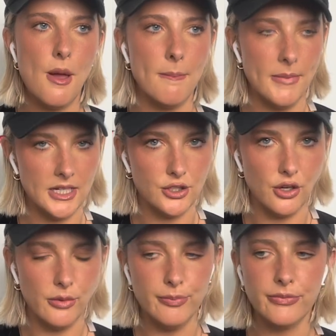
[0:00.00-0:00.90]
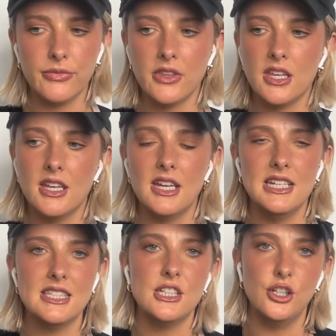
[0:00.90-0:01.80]
mental.
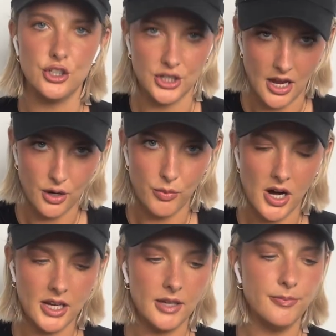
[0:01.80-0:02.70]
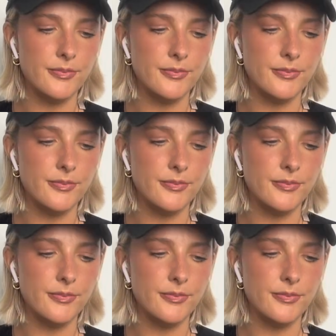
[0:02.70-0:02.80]
It's your shadow work.